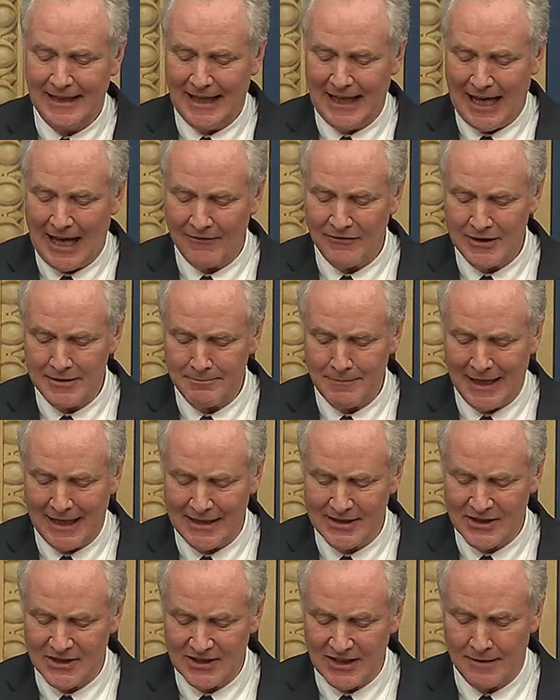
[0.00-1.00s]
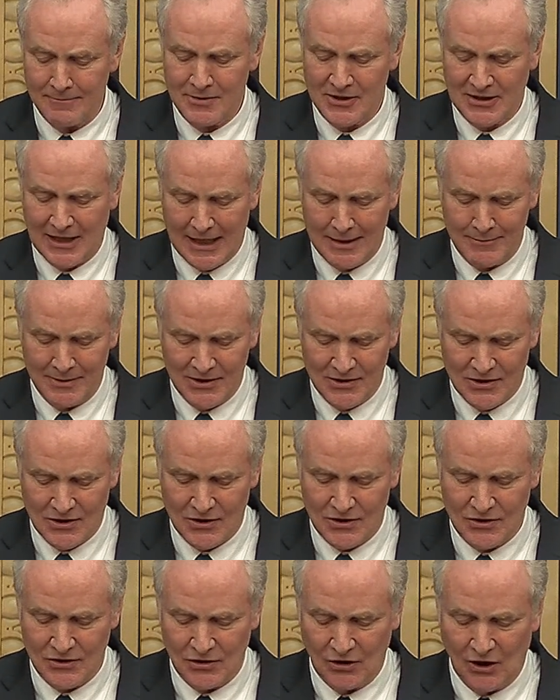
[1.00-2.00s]
having made some
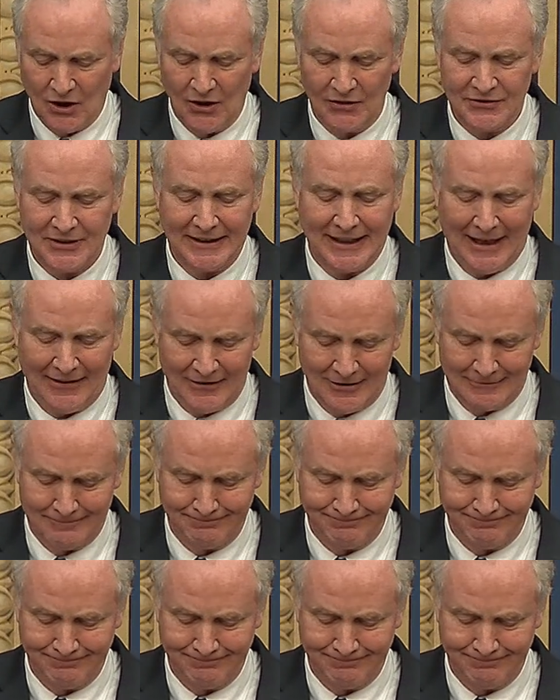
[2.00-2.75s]
statements altogether.